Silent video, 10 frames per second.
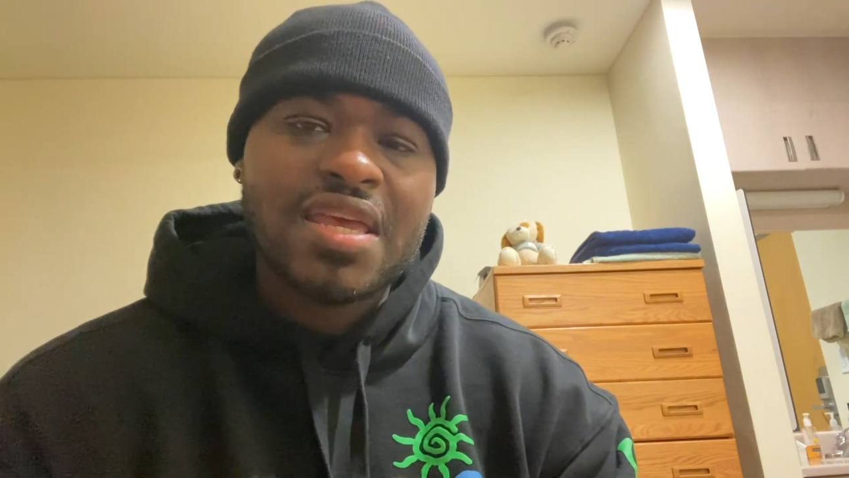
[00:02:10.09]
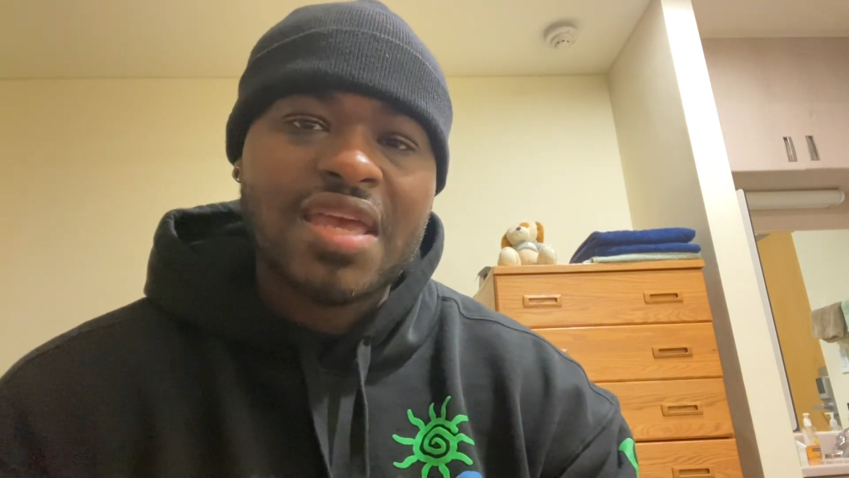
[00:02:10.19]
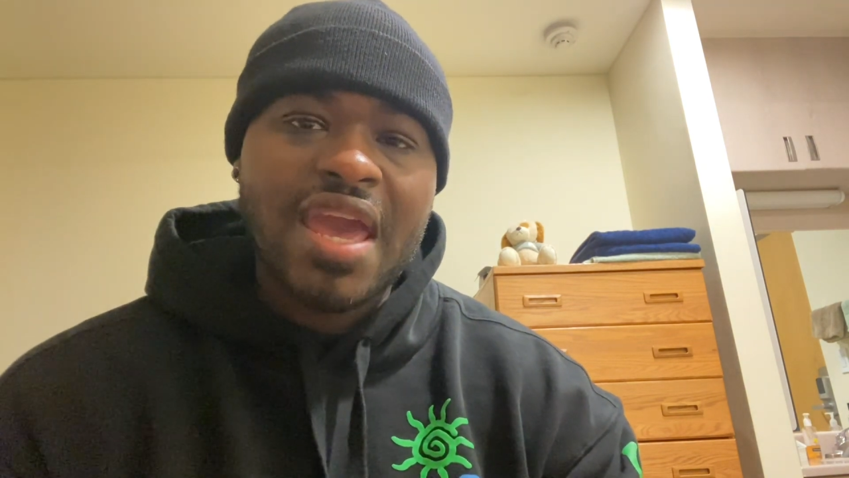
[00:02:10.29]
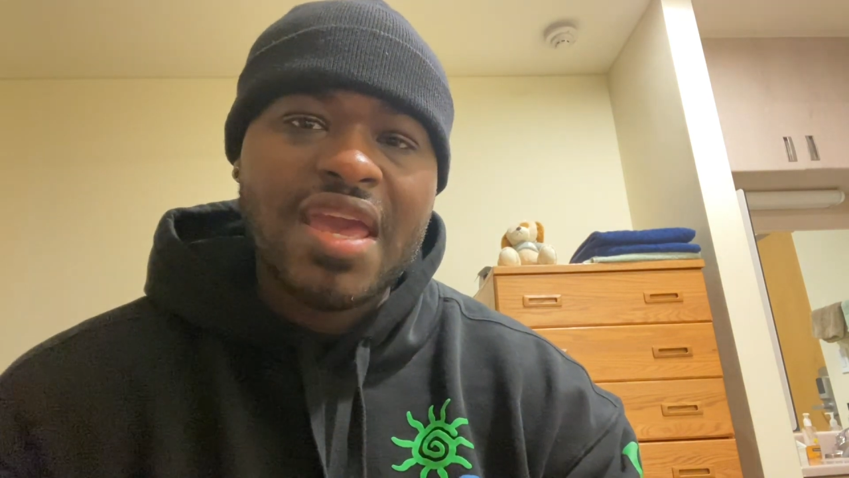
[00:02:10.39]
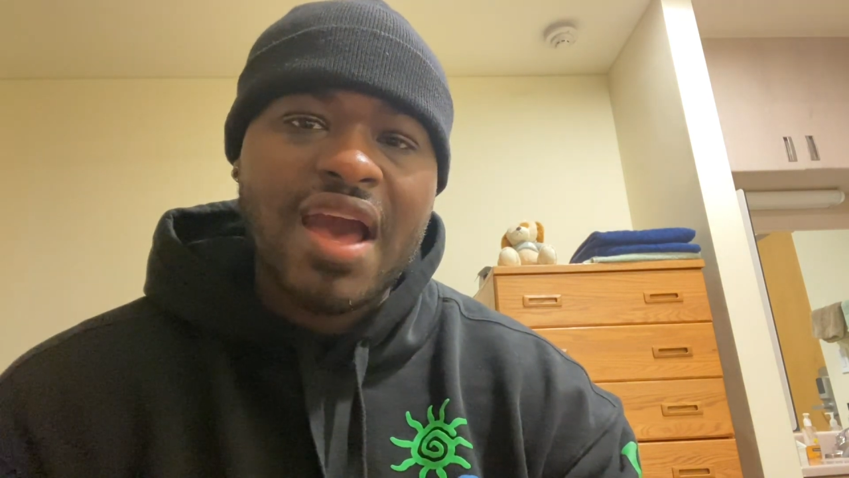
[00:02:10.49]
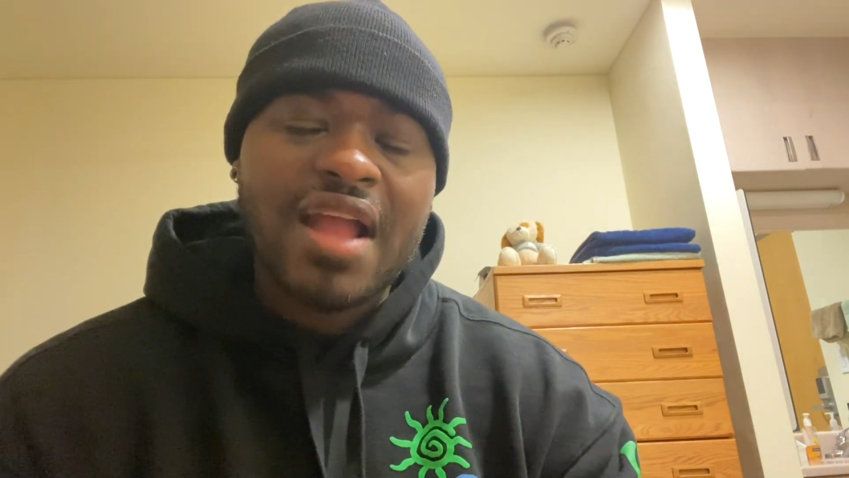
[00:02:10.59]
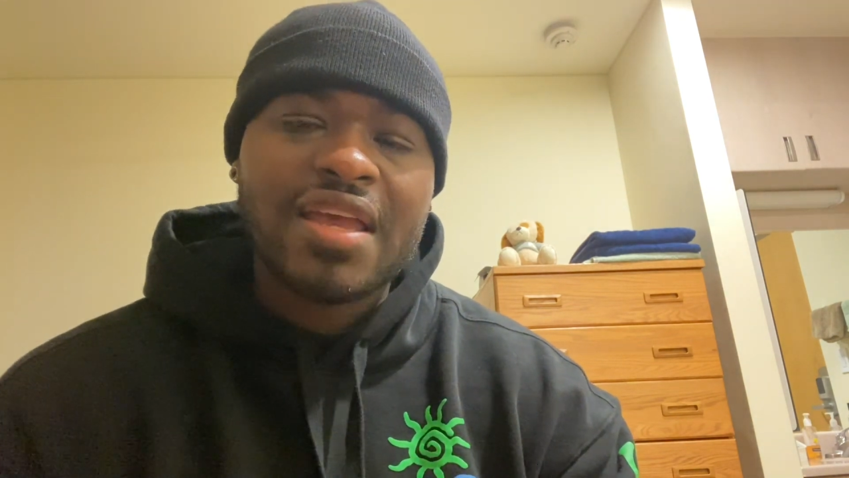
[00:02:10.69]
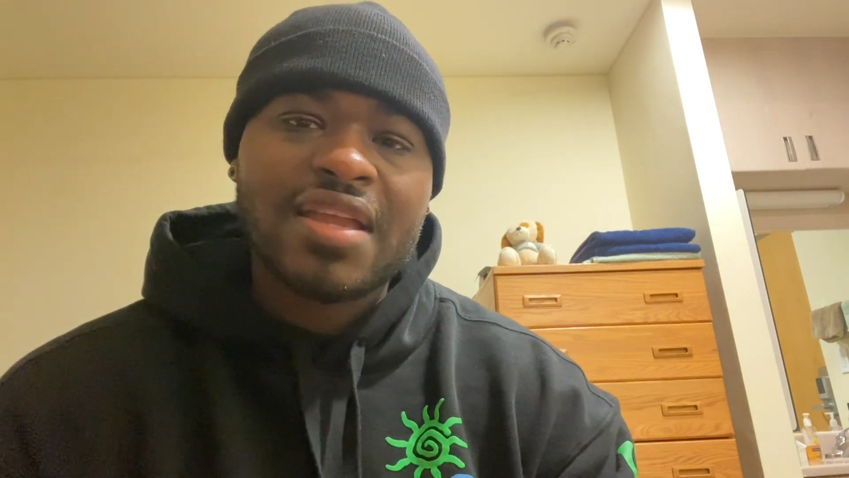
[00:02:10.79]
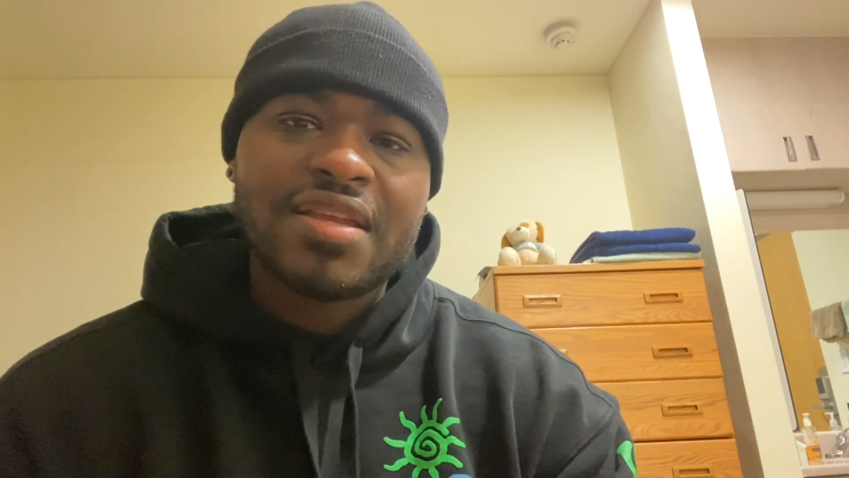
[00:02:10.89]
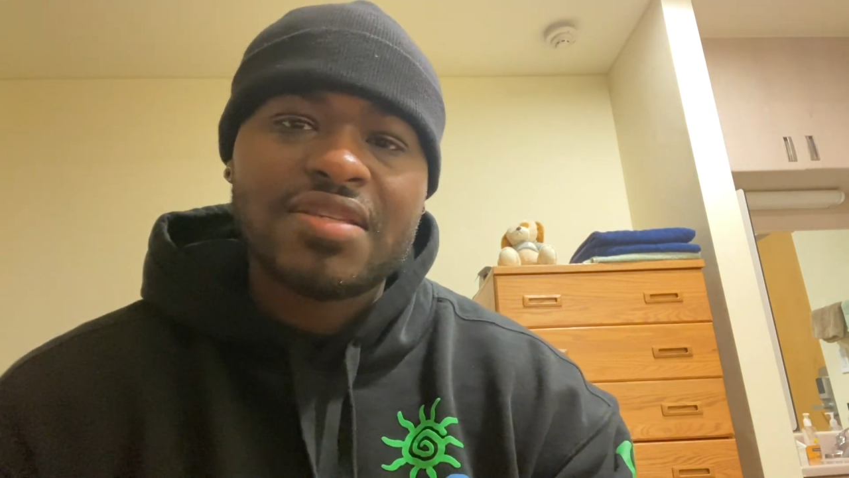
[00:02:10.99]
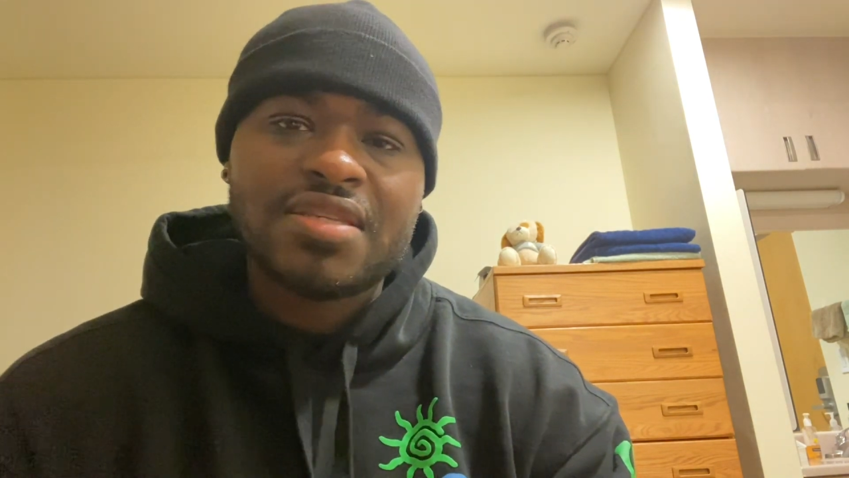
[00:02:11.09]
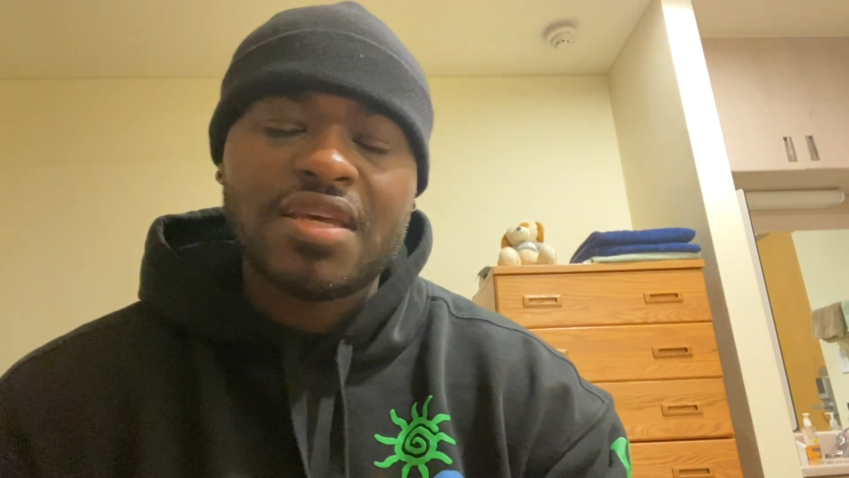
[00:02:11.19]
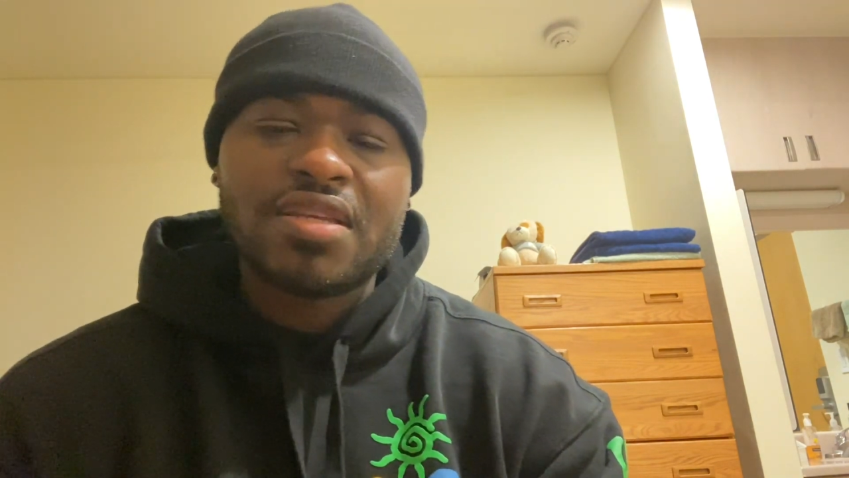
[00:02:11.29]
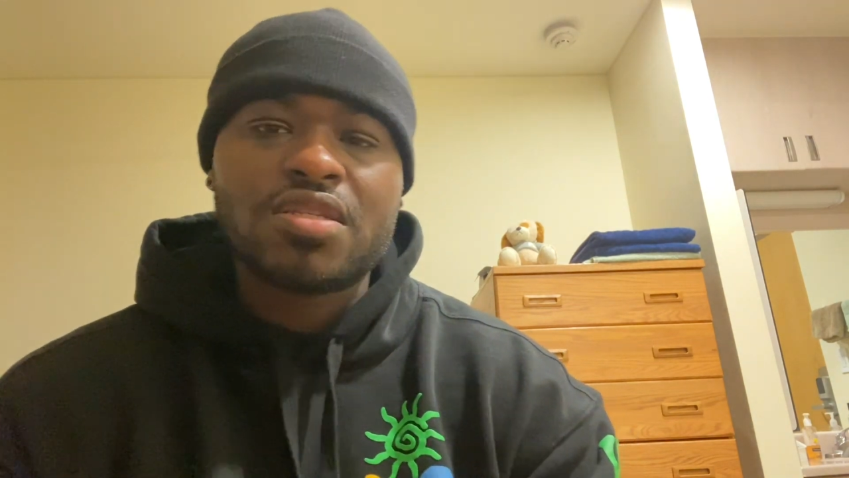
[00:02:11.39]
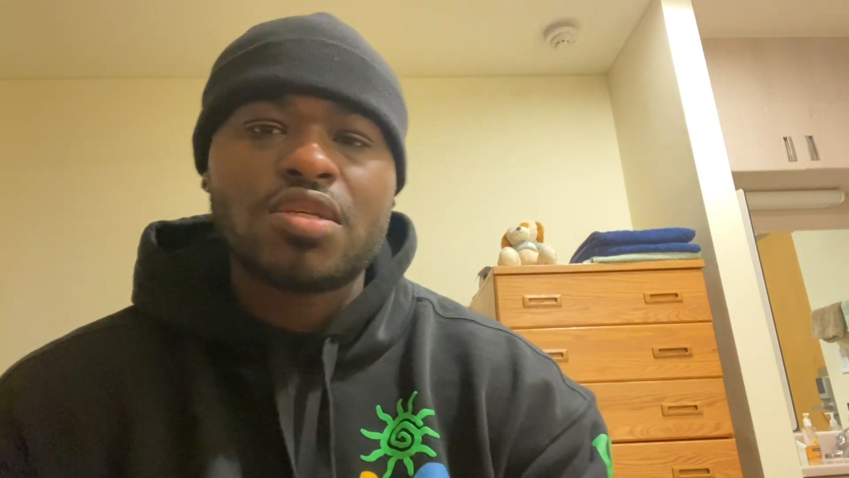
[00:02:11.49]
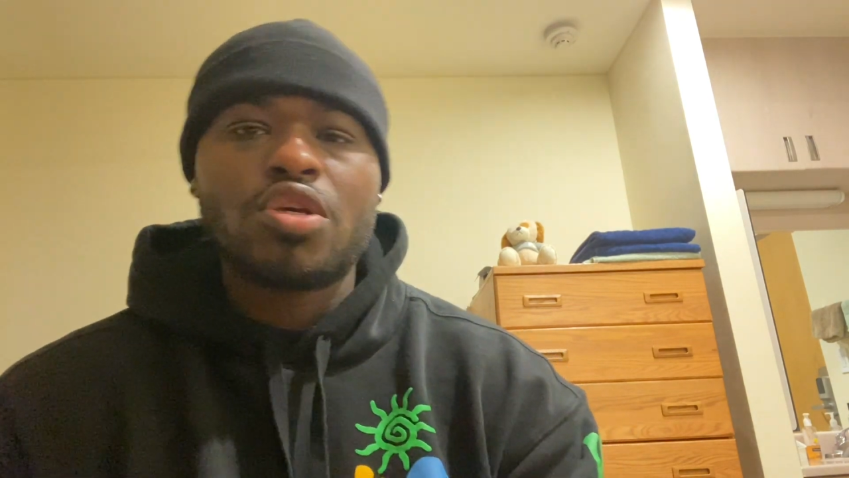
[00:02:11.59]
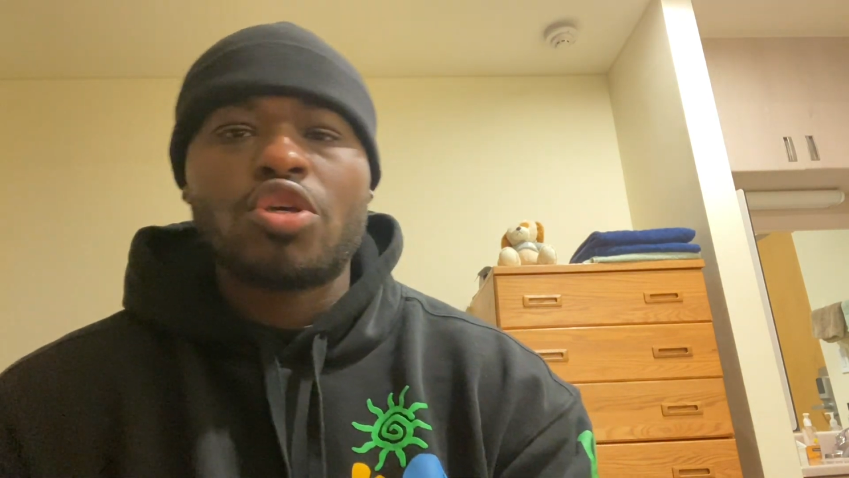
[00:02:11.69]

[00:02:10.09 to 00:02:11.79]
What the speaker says: chaotic and intense.